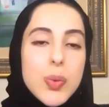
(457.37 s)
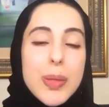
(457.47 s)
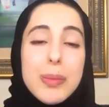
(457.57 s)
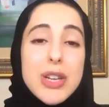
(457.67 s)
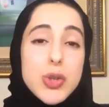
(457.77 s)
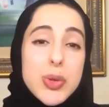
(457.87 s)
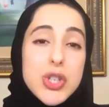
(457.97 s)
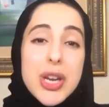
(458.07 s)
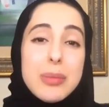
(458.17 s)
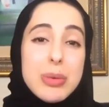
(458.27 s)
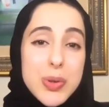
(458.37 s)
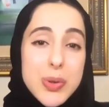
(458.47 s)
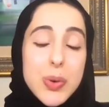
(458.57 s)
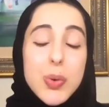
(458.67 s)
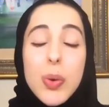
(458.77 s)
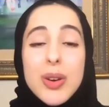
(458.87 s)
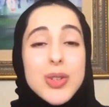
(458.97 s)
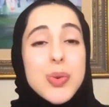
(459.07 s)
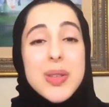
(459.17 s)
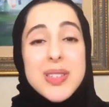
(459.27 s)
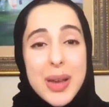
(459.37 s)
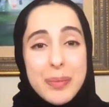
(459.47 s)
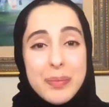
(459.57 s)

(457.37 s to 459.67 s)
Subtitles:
with my Jewish neighbors who want to do the same.